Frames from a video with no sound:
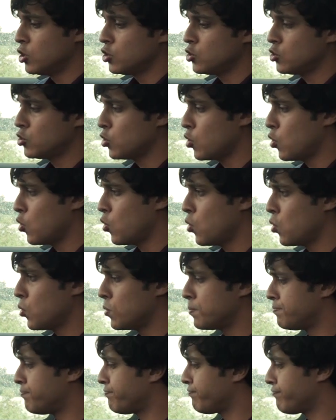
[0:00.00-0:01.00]

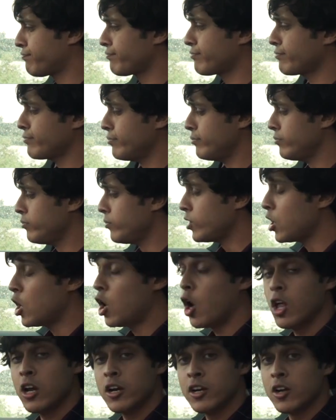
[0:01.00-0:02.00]
So
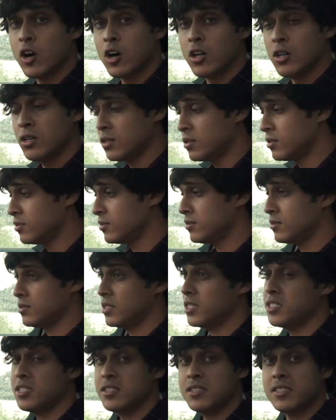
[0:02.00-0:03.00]
all in all,
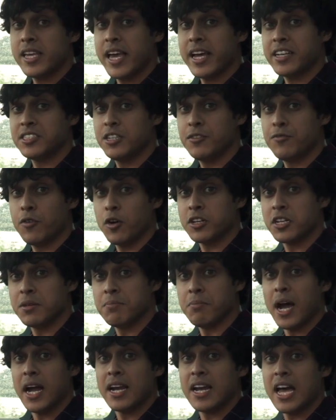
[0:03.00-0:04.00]
this is the
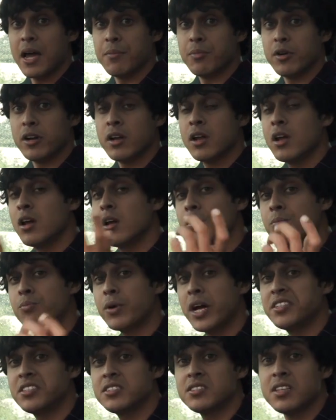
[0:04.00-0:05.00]
XC40 mild hybrid.
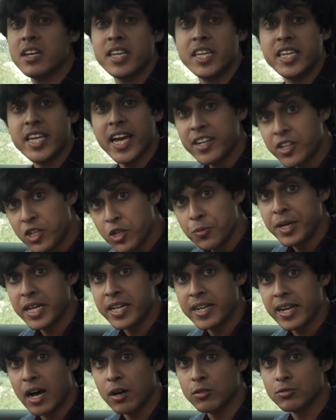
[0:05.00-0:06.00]
Prices are yet to be
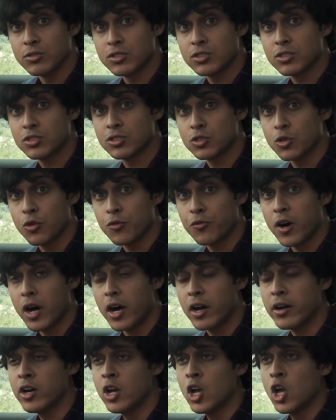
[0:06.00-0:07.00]
announced so
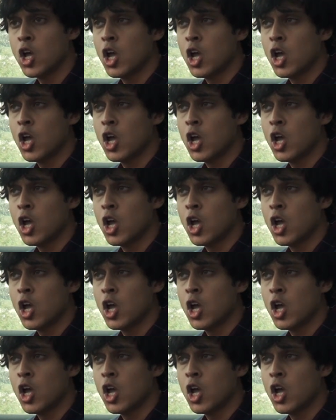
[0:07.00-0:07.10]
far.